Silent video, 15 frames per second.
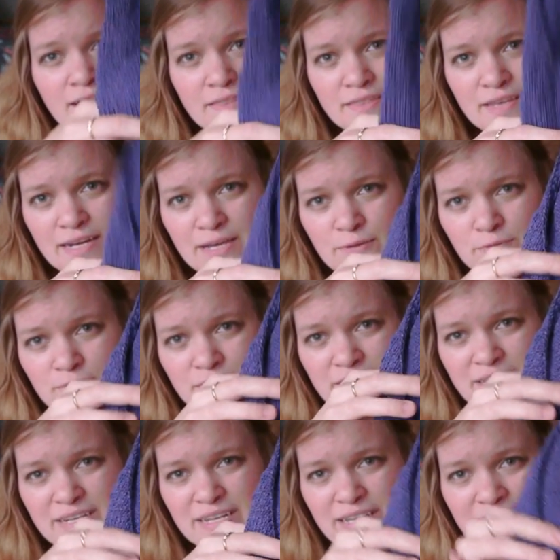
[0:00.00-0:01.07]
Then I
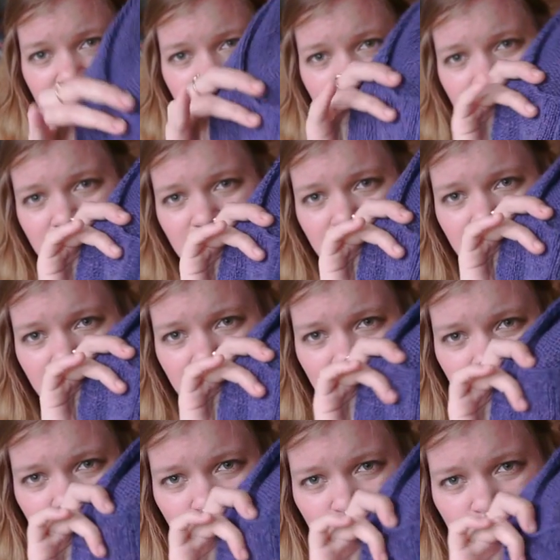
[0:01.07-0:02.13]
re-knit
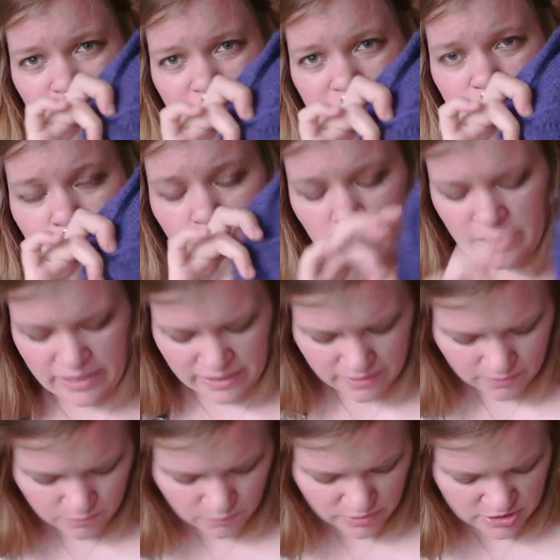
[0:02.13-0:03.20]
to this
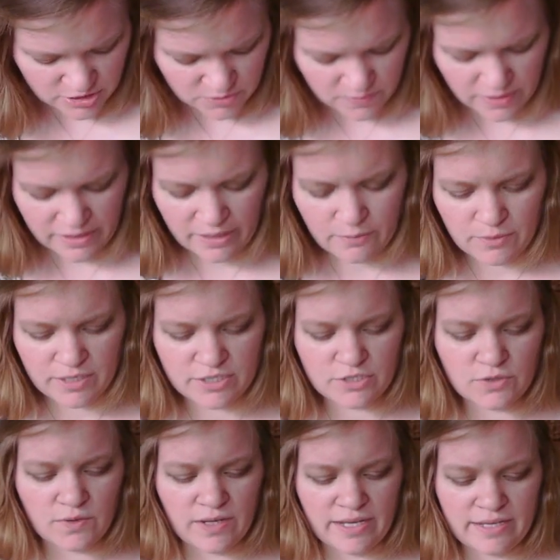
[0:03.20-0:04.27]
point, which is where they would have
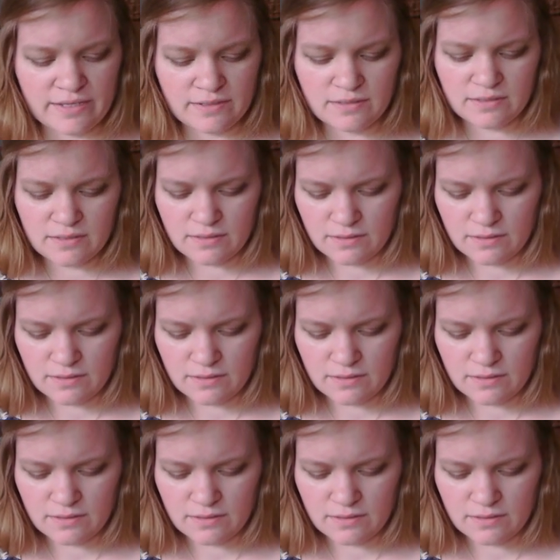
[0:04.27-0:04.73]
joined.